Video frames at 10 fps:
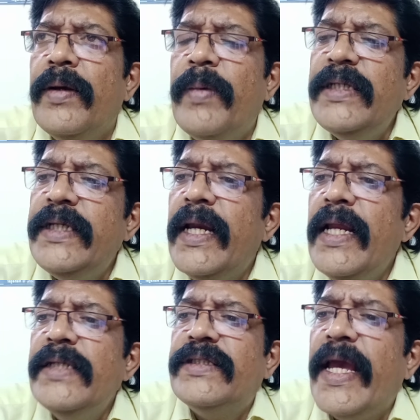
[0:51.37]

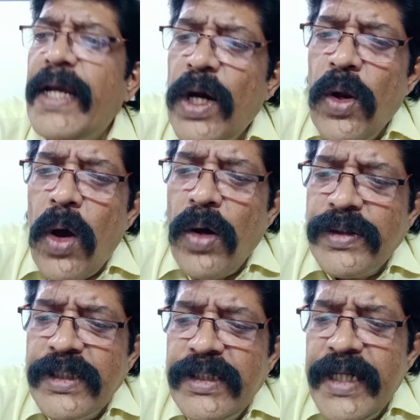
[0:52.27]
Basically,
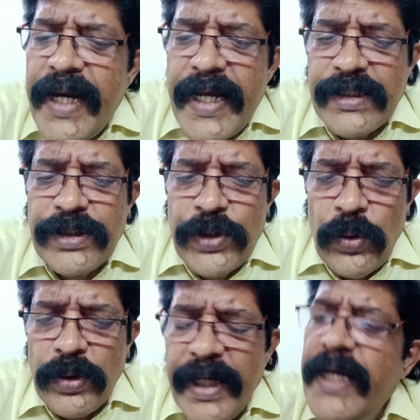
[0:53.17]
cyclooxygenase
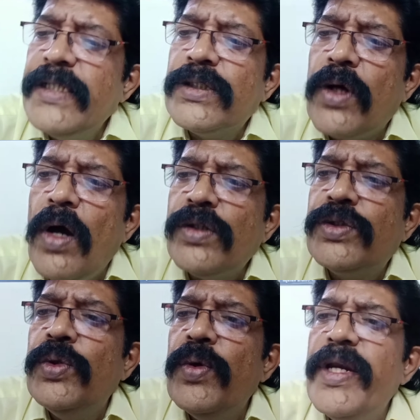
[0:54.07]
2, that is
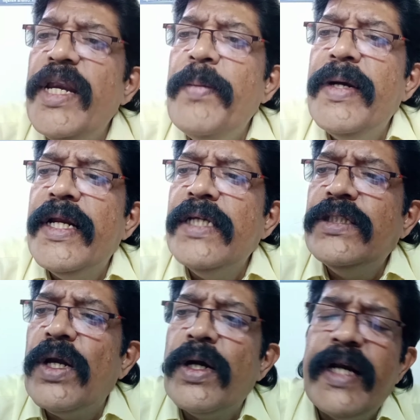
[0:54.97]
COX2
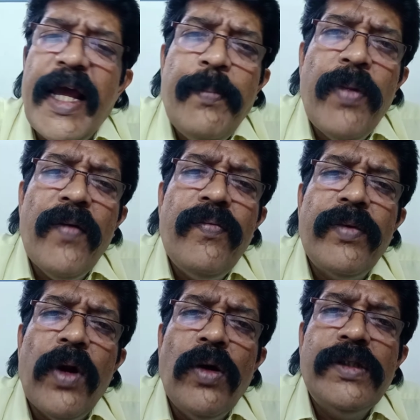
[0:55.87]
inhibitors, are a type of
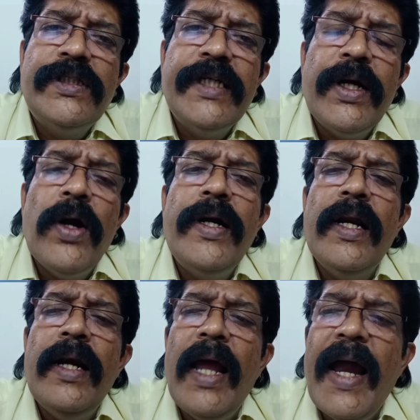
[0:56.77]

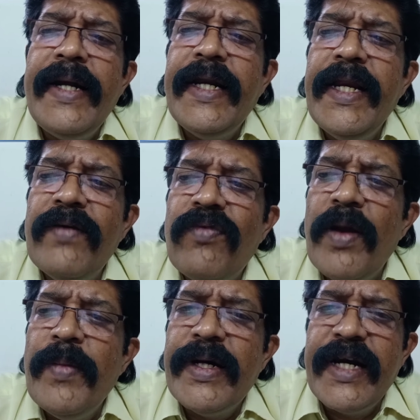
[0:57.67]
non-steroidal
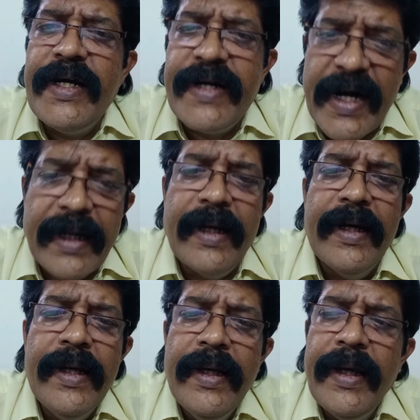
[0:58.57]
anti-inflammatory drug,
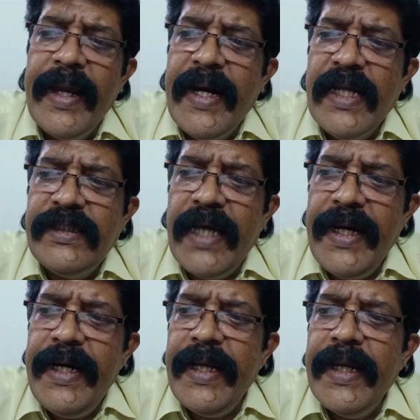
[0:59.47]

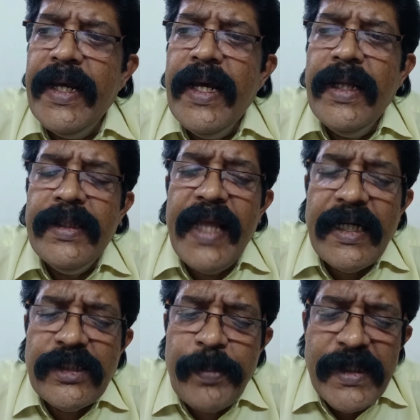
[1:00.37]
NSAID,
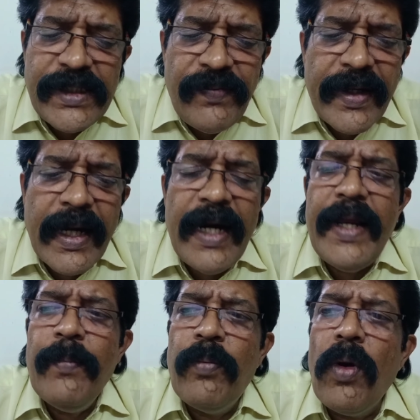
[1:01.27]
that
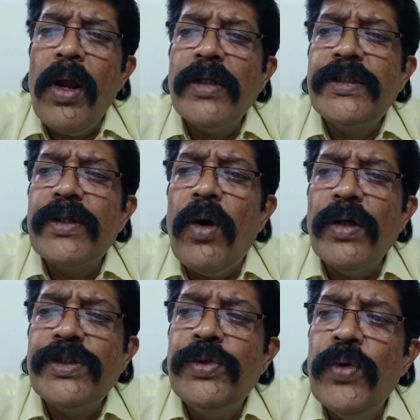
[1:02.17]
specifically blocks
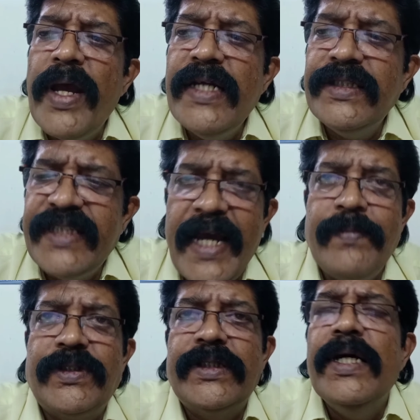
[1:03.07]
COX2 enzymes.